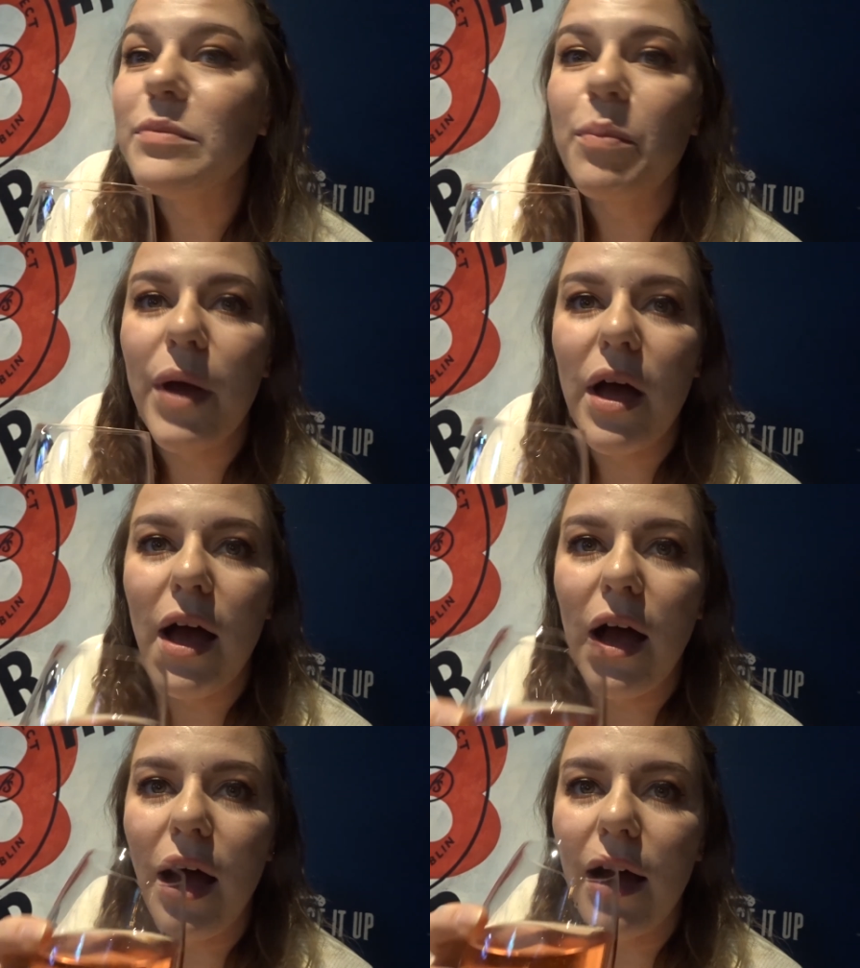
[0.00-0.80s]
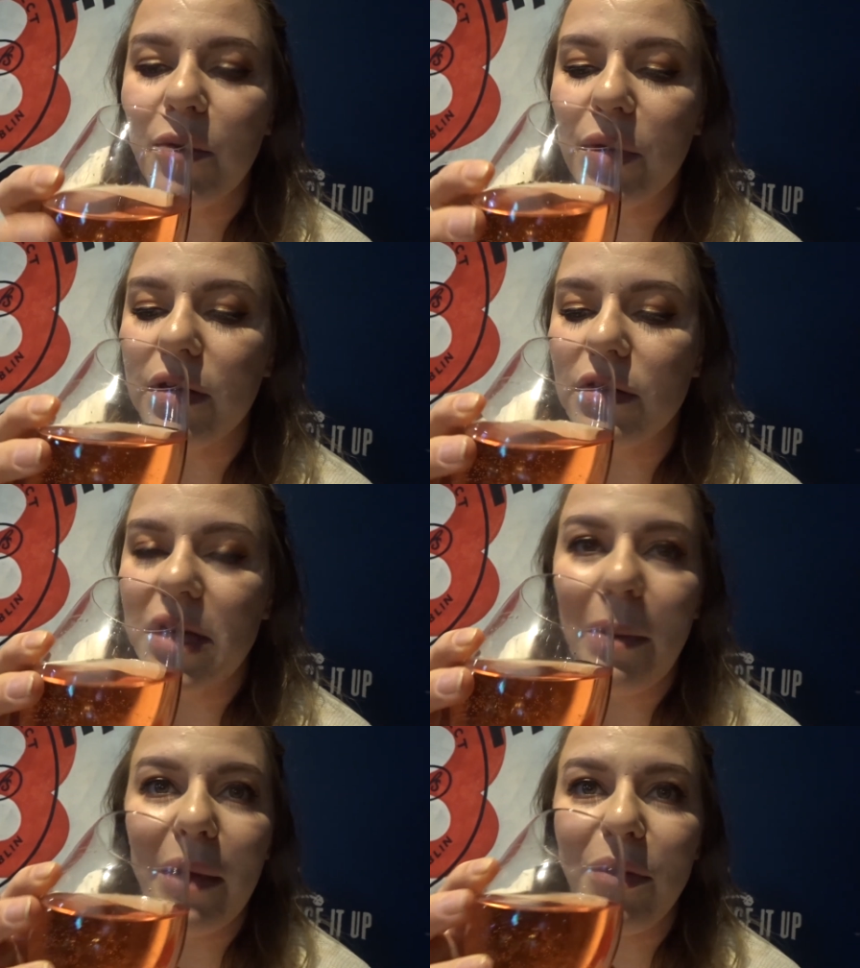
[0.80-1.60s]
But I will
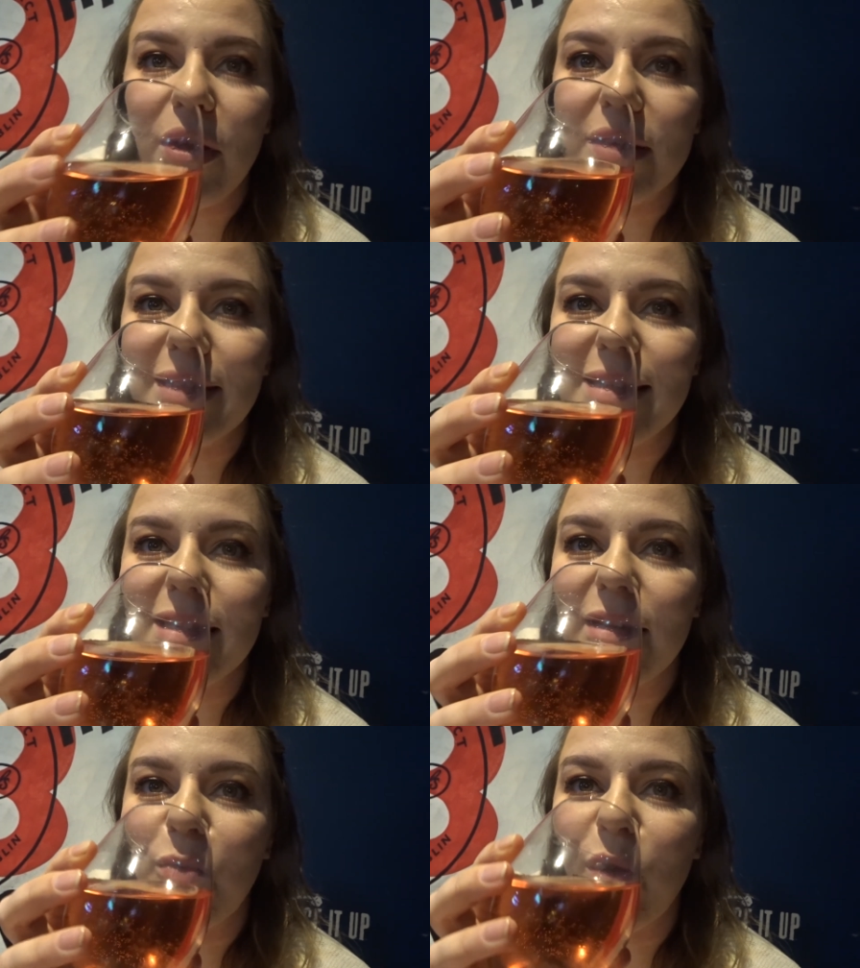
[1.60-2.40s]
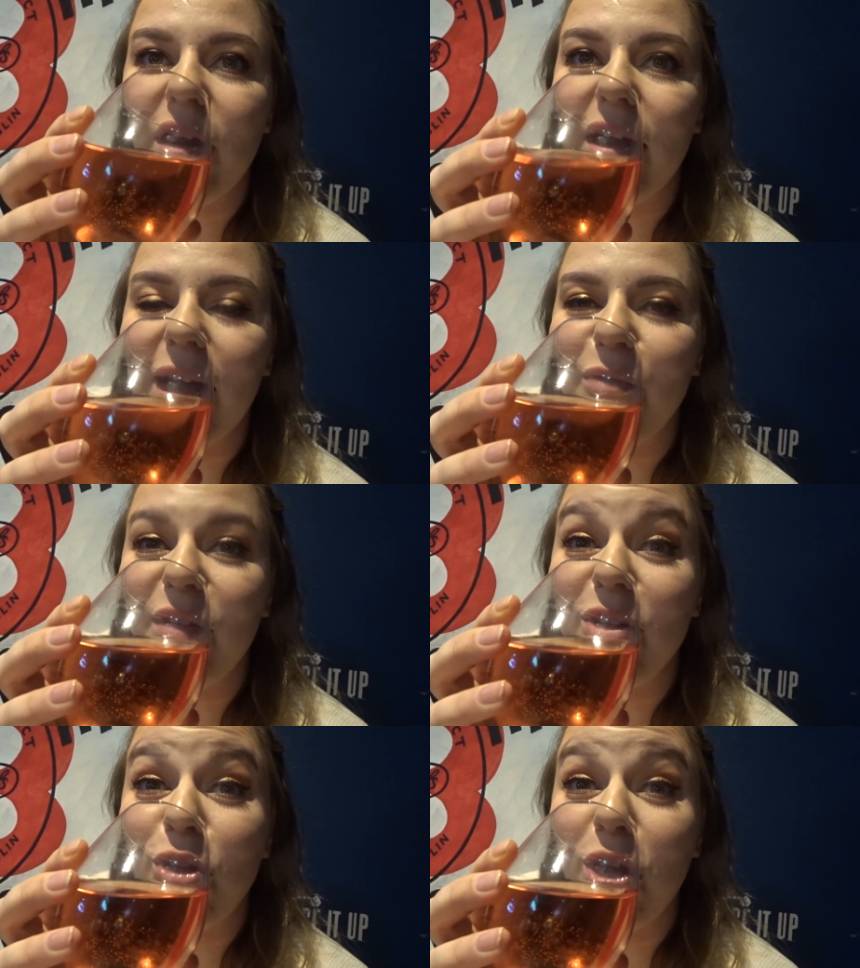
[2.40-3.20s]
check back in with you guys later when I have
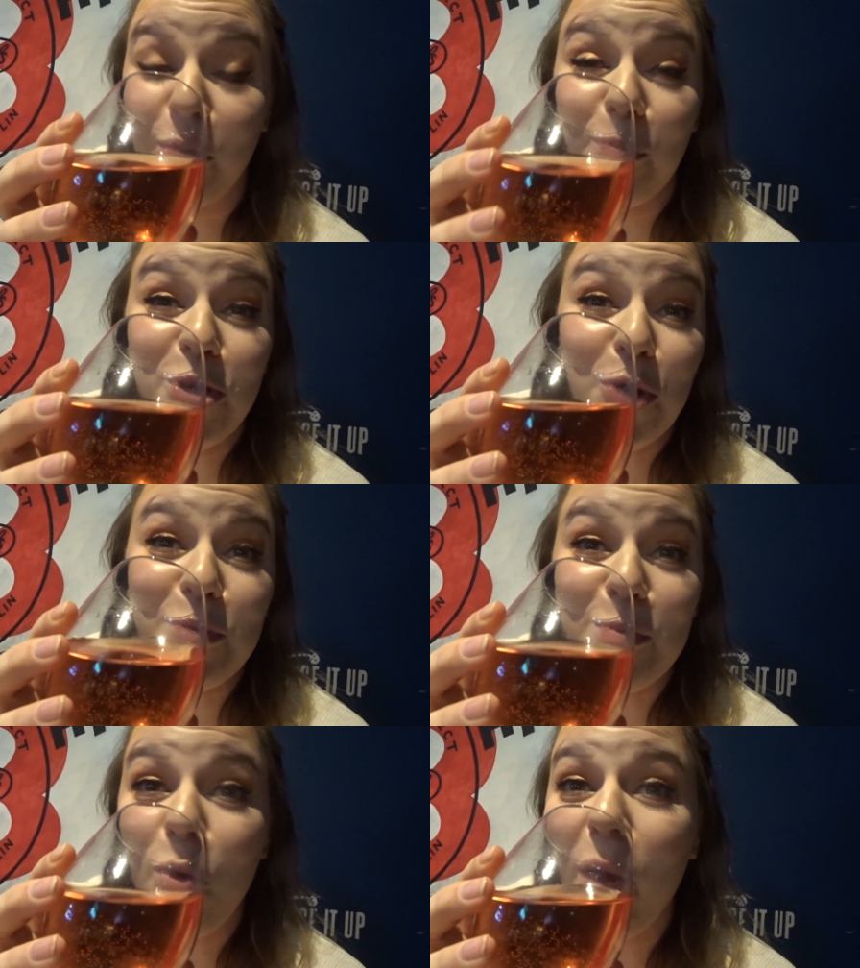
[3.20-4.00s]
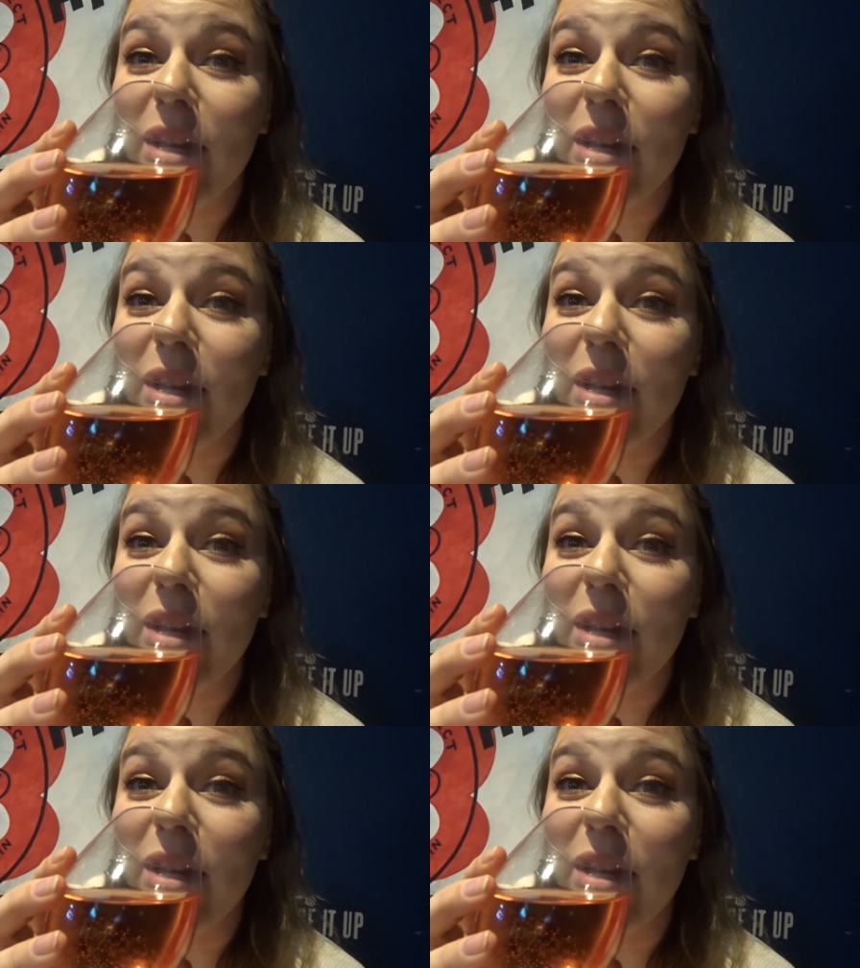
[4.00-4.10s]
consumed more wine.